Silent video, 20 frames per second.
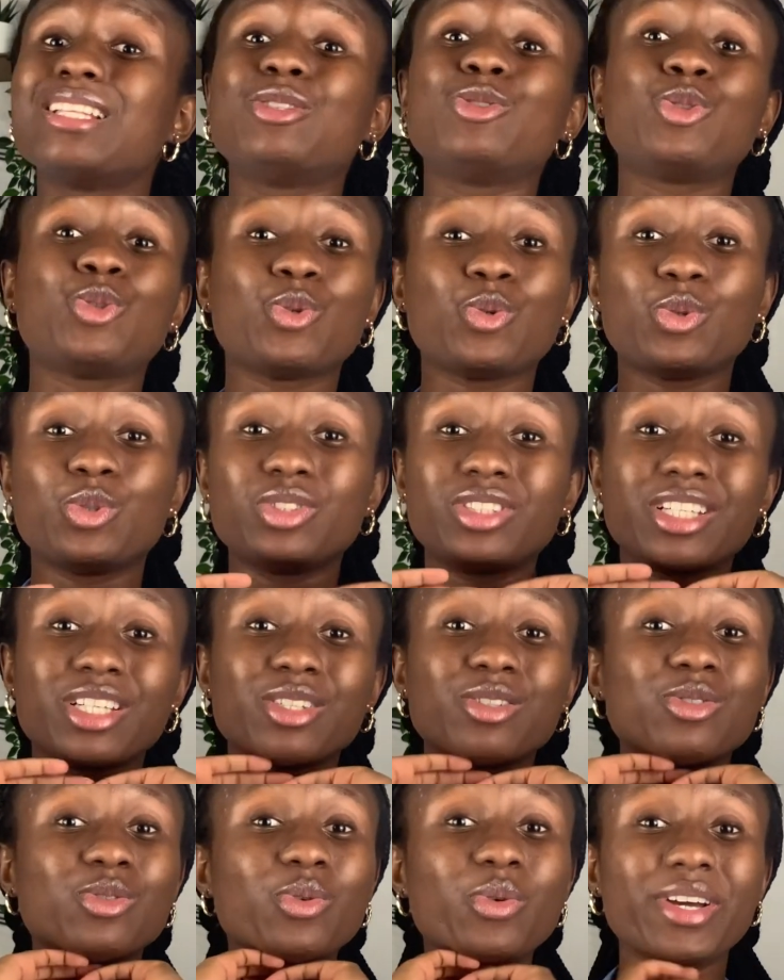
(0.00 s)
So there
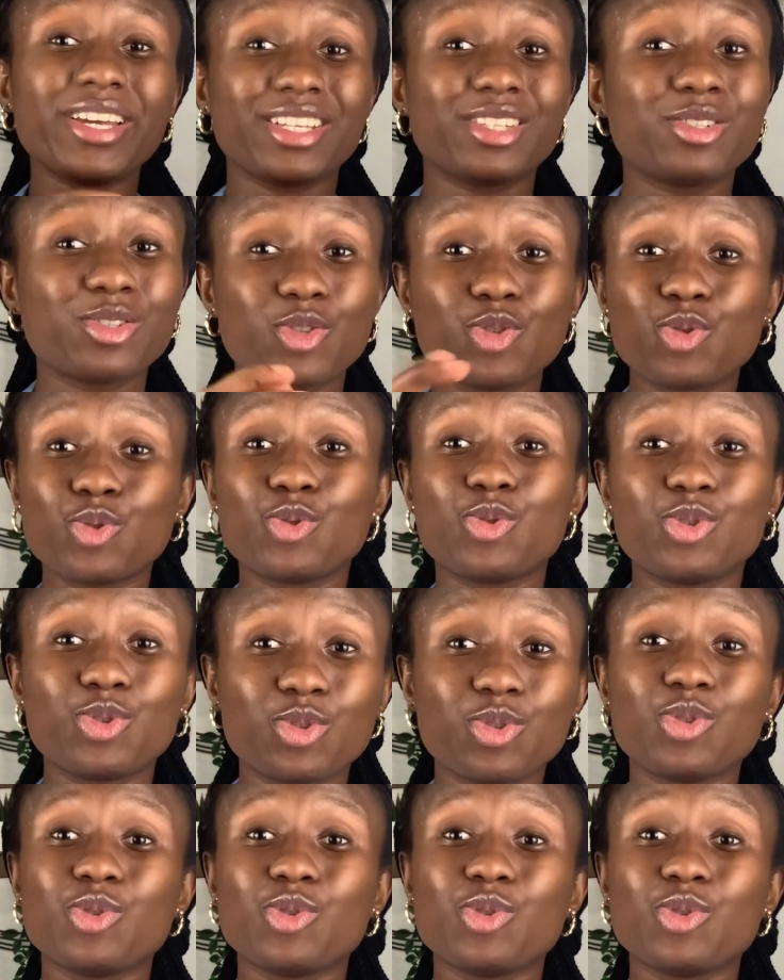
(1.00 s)
is no excuse.